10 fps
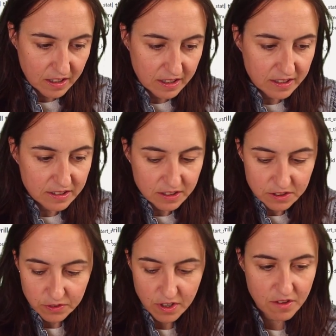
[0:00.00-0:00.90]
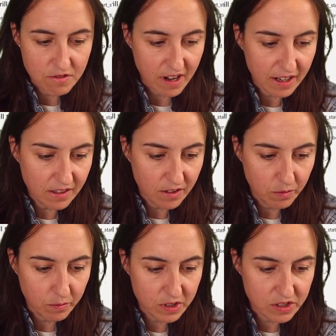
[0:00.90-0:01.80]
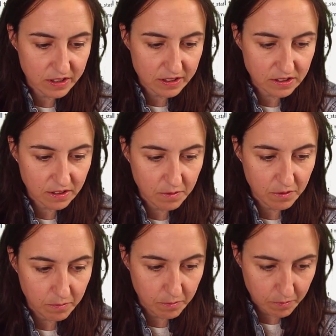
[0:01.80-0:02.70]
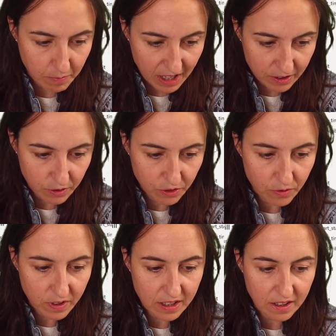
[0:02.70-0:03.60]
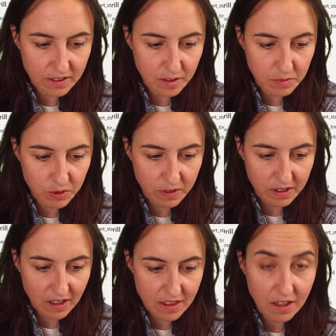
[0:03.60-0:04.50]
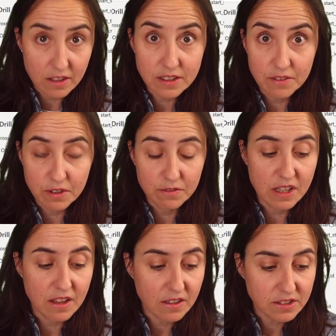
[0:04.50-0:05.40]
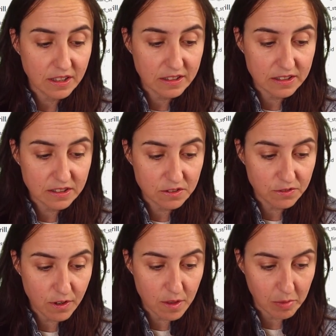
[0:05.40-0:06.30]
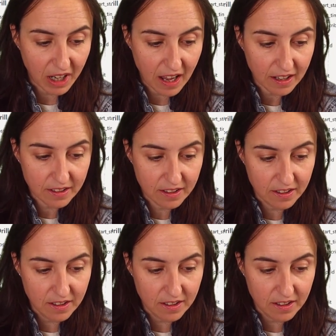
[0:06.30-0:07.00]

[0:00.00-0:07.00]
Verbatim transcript: this is for the red, which is value 3 and then between 10,000 and 50,000. And this is for the black.